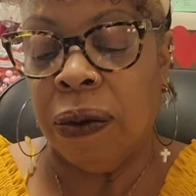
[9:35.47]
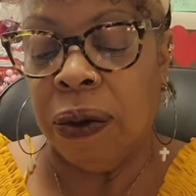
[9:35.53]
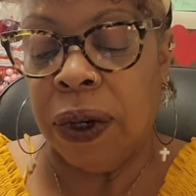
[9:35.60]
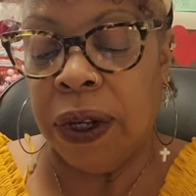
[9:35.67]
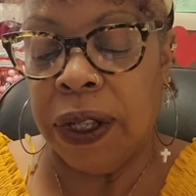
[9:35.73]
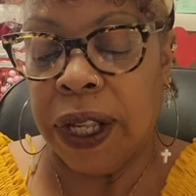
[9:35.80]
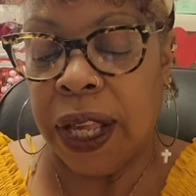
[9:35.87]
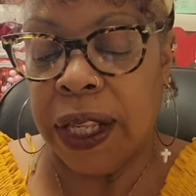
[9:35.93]

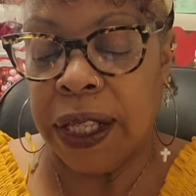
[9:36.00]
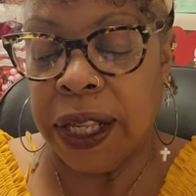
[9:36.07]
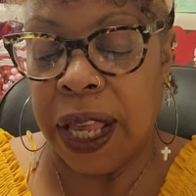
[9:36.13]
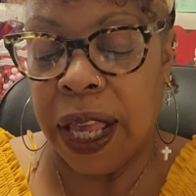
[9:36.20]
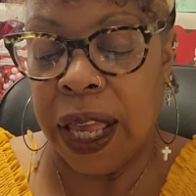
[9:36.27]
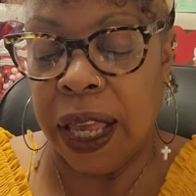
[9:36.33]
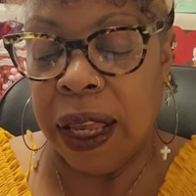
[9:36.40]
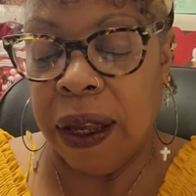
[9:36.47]
What does that
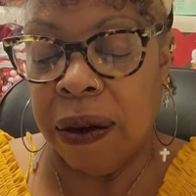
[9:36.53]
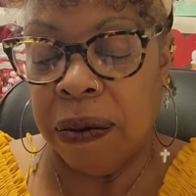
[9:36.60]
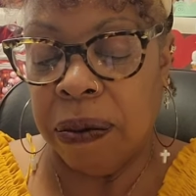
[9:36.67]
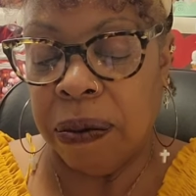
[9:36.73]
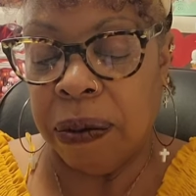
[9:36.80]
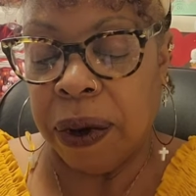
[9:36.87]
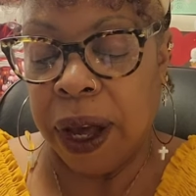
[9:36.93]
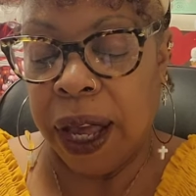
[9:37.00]
say?
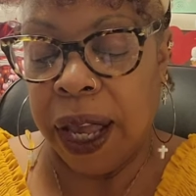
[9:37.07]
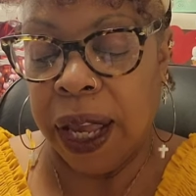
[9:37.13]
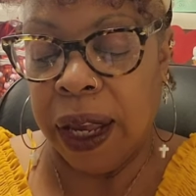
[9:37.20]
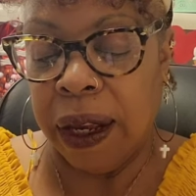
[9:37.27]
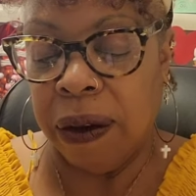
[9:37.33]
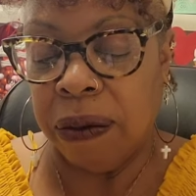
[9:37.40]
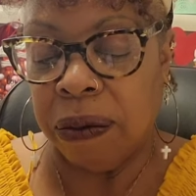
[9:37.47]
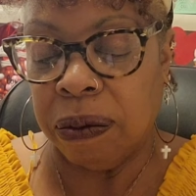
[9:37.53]

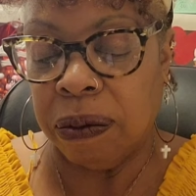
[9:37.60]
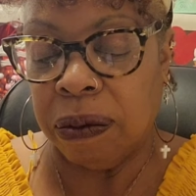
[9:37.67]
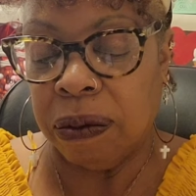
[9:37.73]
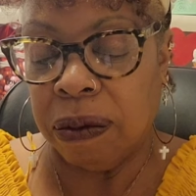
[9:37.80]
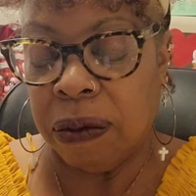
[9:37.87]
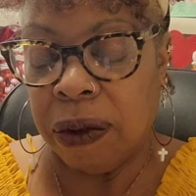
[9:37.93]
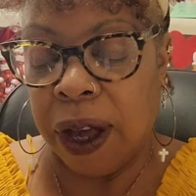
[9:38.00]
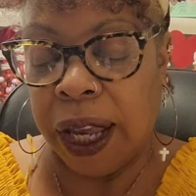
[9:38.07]
My,
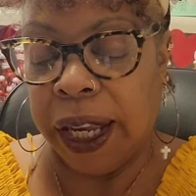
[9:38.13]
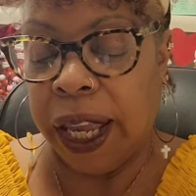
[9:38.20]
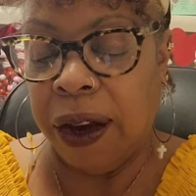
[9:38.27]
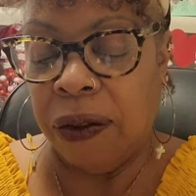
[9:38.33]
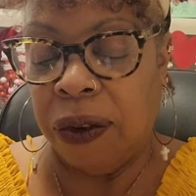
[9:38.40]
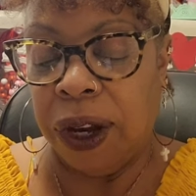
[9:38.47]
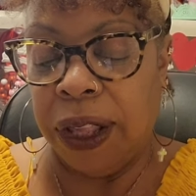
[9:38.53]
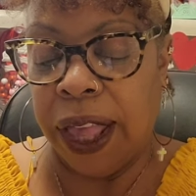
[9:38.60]
I
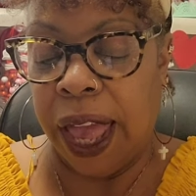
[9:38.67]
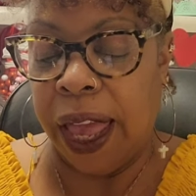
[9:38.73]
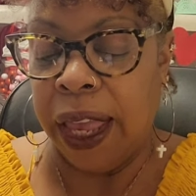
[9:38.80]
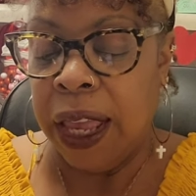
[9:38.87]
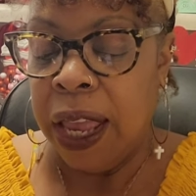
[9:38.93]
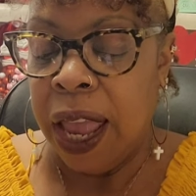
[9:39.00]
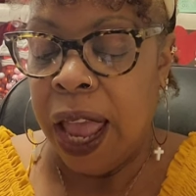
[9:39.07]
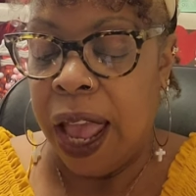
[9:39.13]
can't read that.
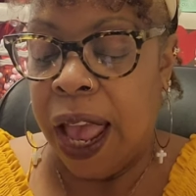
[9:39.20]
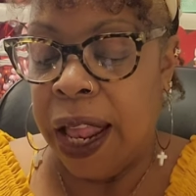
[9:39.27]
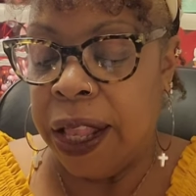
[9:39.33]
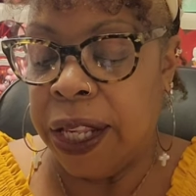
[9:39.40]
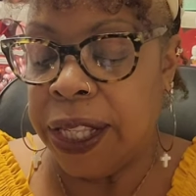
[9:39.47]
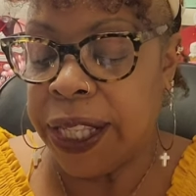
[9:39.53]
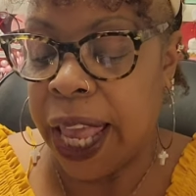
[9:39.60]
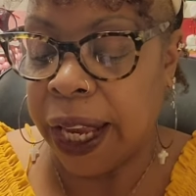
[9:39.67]
And
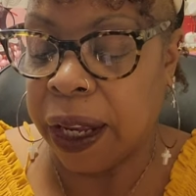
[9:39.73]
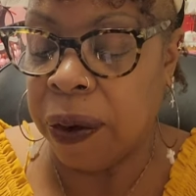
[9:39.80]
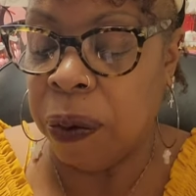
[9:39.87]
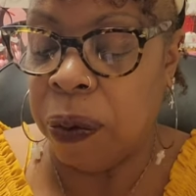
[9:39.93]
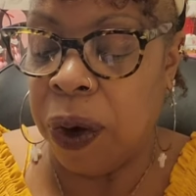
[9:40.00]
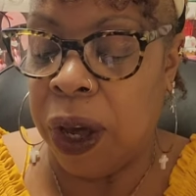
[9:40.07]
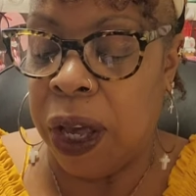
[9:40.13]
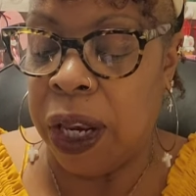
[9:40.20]
the
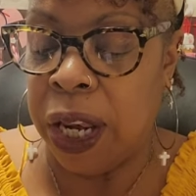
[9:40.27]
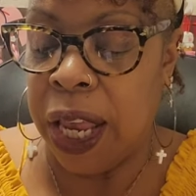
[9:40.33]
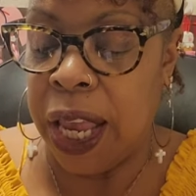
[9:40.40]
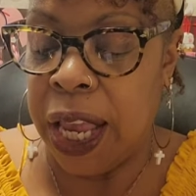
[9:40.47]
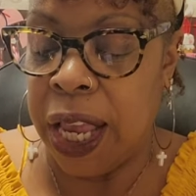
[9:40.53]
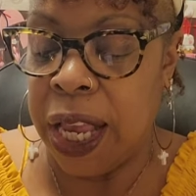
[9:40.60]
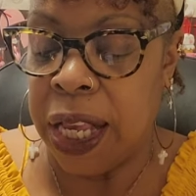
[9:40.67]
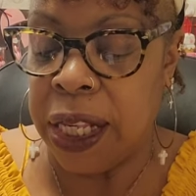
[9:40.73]
second one
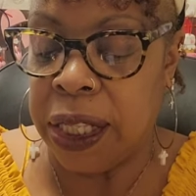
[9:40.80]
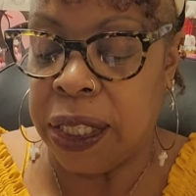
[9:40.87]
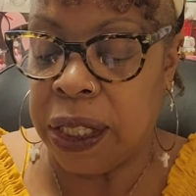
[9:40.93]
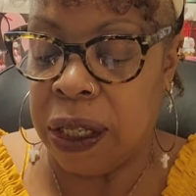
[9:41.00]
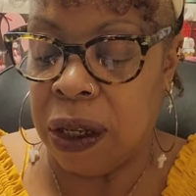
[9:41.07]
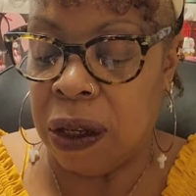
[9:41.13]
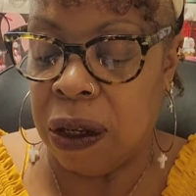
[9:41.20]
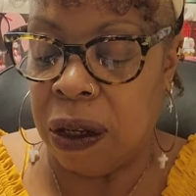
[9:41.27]

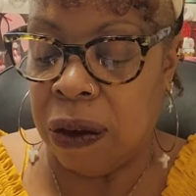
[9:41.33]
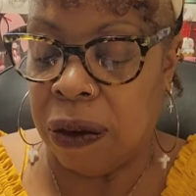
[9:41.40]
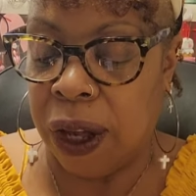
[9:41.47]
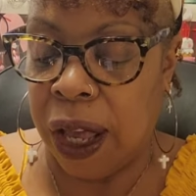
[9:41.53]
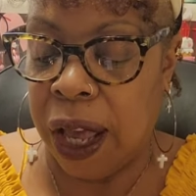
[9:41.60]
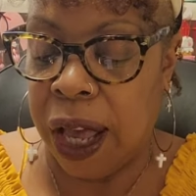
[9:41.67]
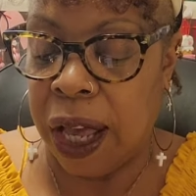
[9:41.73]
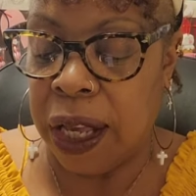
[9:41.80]
is, oh
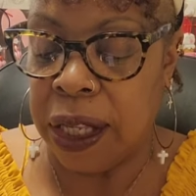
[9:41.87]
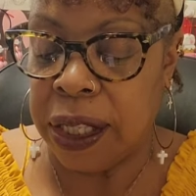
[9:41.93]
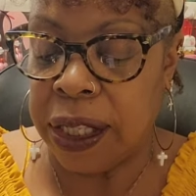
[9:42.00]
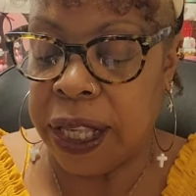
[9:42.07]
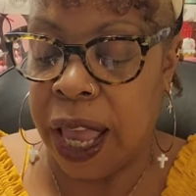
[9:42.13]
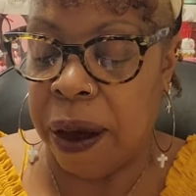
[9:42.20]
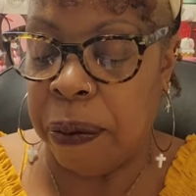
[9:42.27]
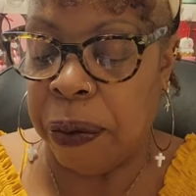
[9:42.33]
God,
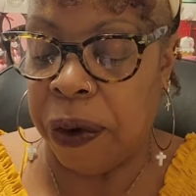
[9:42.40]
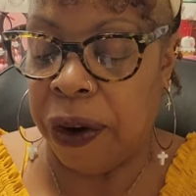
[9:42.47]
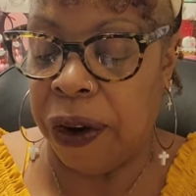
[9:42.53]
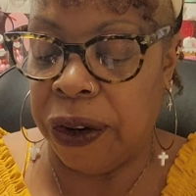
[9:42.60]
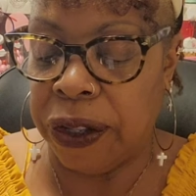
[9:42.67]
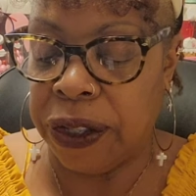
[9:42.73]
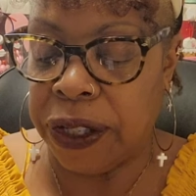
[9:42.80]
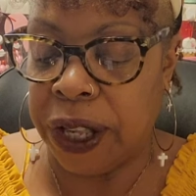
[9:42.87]
San
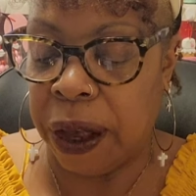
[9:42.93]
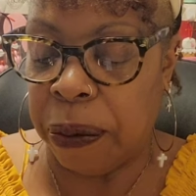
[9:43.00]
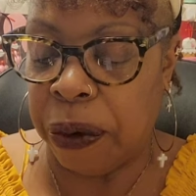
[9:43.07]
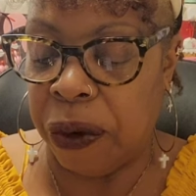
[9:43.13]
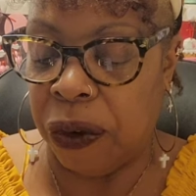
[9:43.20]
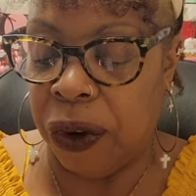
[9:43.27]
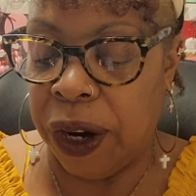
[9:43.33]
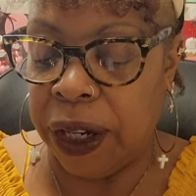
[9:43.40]

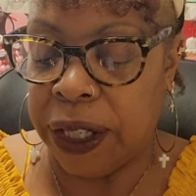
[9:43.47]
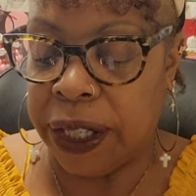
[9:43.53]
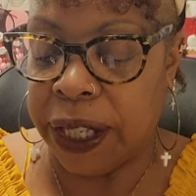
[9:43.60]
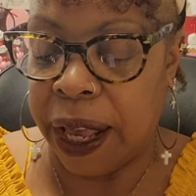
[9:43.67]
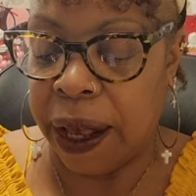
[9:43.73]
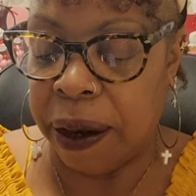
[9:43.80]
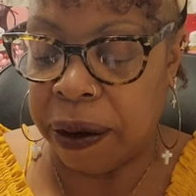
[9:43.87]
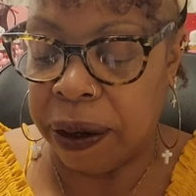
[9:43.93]
Samber,
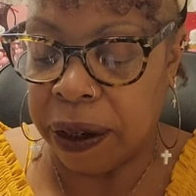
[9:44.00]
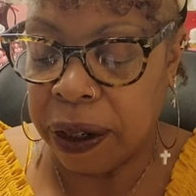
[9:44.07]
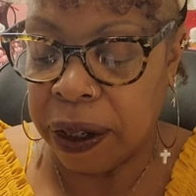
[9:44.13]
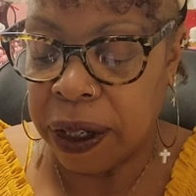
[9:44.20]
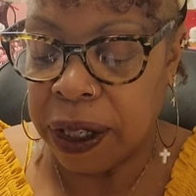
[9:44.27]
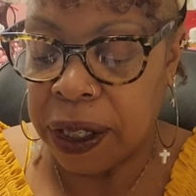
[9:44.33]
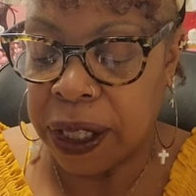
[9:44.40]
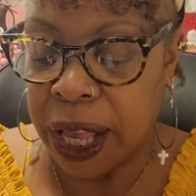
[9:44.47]
San,
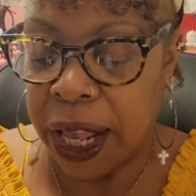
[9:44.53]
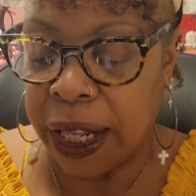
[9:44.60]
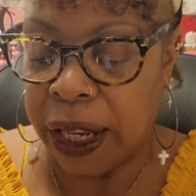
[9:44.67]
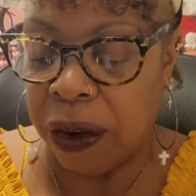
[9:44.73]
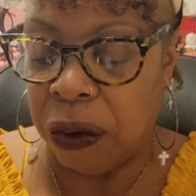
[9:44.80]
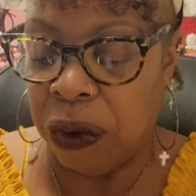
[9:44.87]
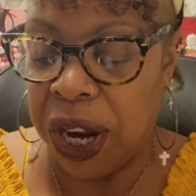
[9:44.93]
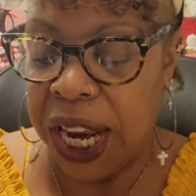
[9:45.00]
San
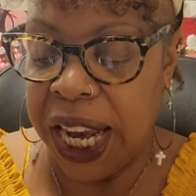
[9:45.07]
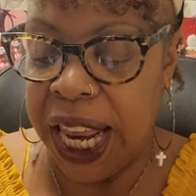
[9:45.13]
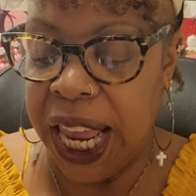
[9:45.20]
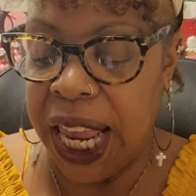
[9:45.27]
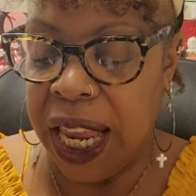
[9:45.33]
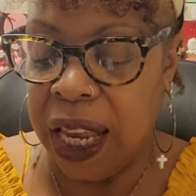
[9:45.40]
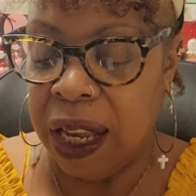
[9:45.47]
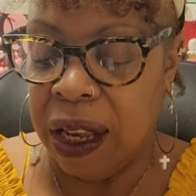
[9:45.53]

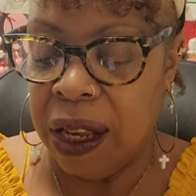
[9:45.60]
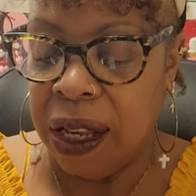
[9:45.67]
Larini